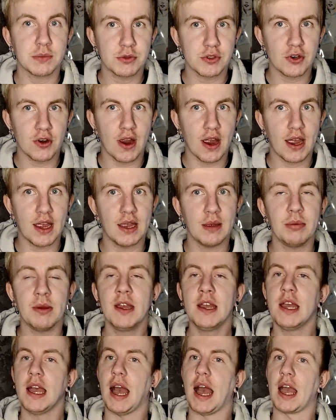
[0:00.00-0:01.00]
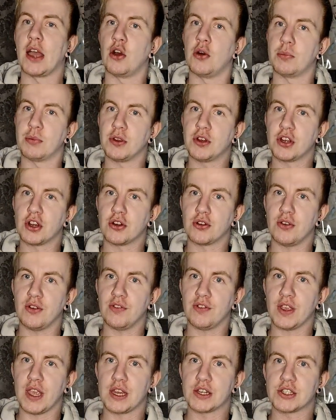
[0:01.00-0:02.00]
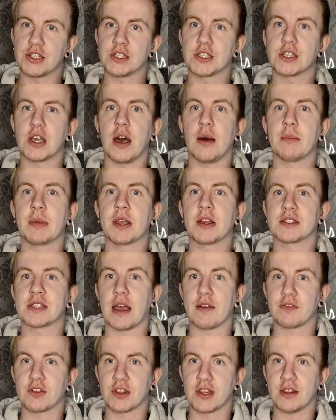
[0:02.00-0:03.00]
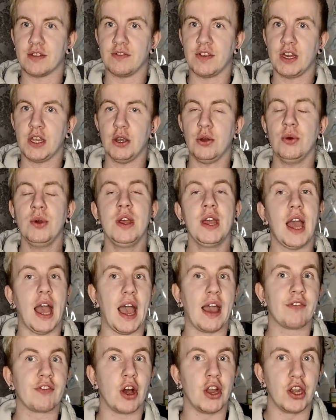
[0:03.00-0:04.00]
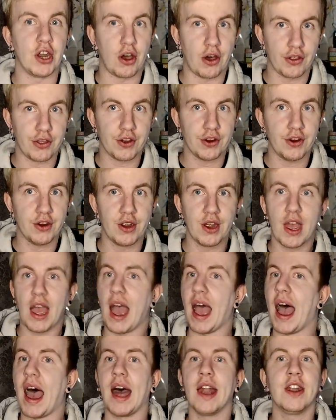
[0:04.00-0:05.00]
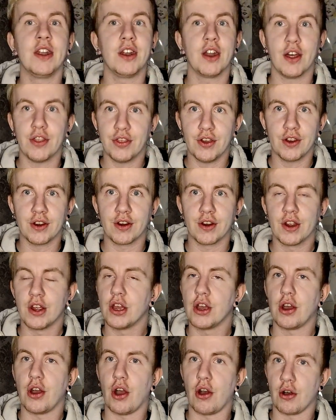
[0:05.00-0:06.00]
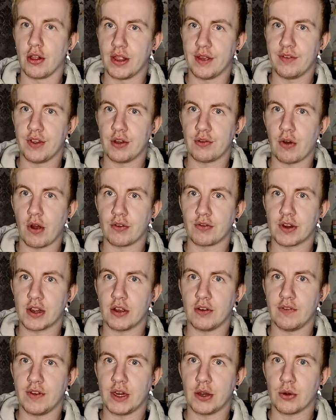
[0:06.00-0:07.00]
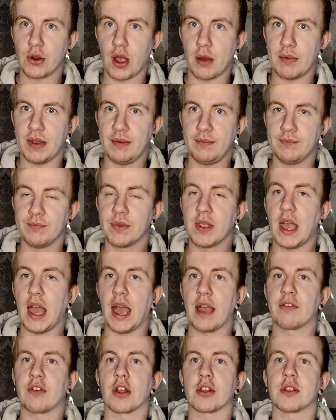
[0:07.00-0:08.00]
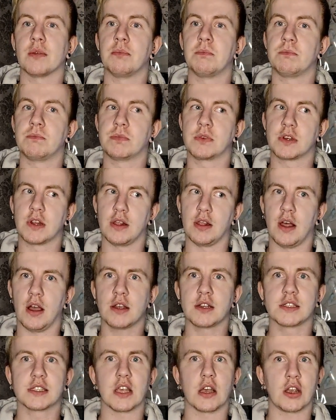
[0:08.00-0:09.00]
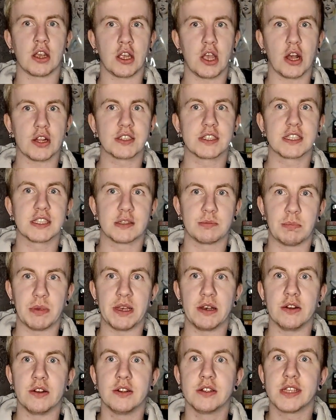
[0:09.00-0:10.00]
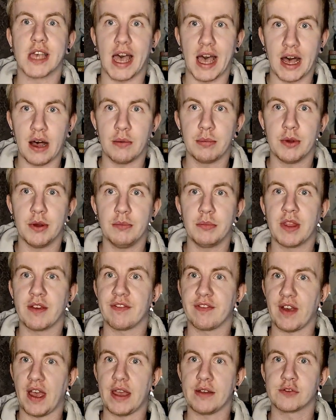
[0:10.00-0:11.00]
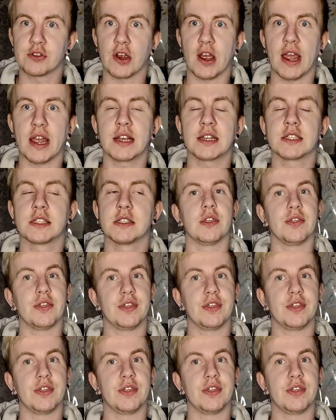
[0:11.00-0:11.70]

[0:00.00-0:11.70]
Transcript: subscribe, I hope you turn notifications on, because after this video, I've got another Olivia Rodrigo video coming. I've got the deluxe Guts Spilled album, the 5 tracks.